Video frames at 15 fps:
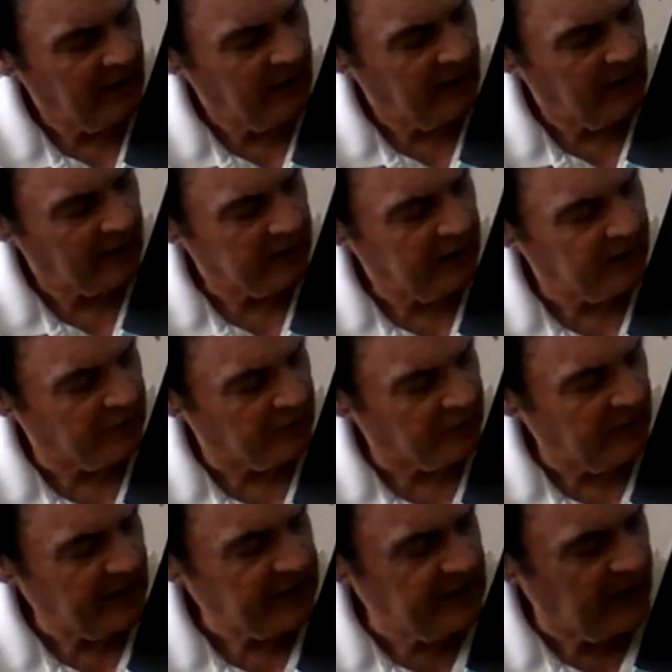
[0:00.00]
Okay, the
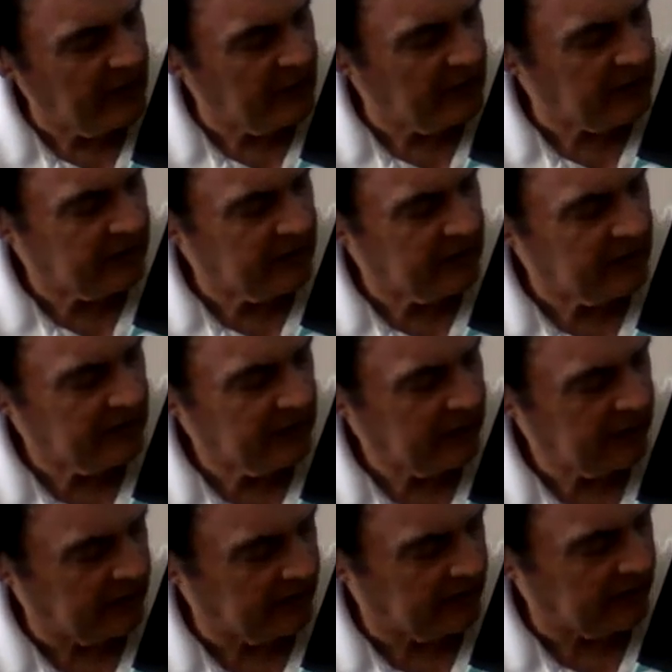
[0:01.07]
red note
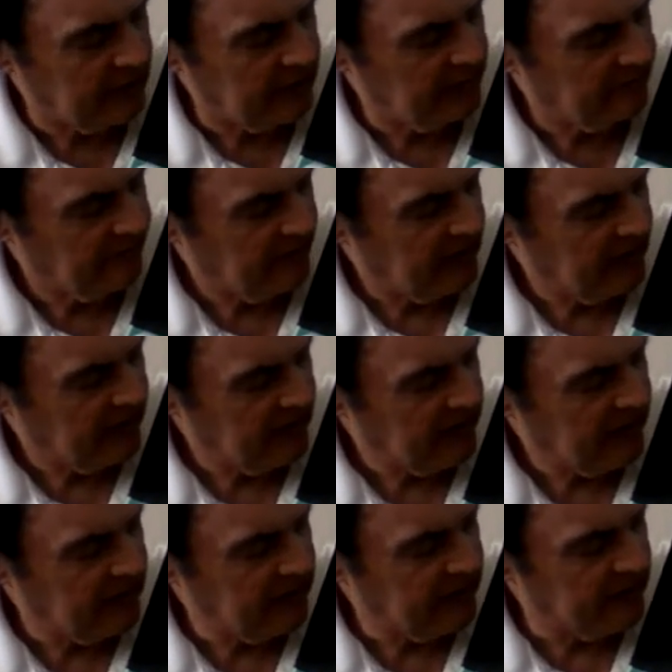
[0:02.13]
here
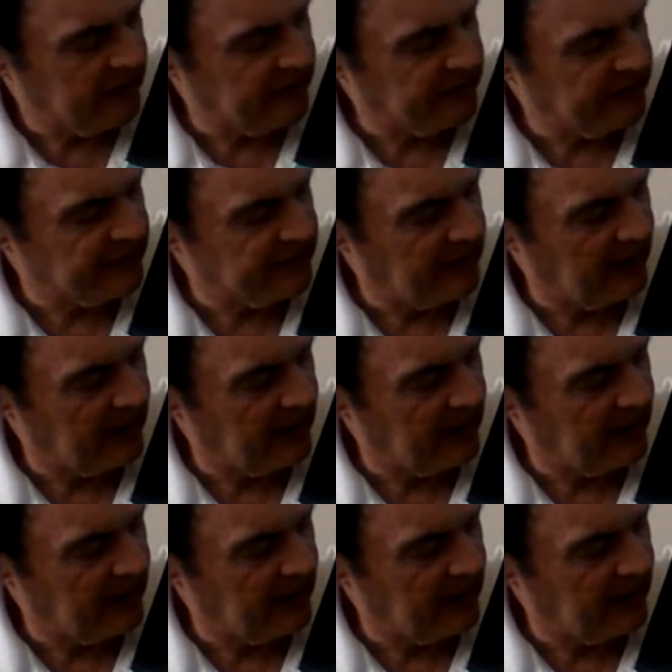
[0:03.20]
is,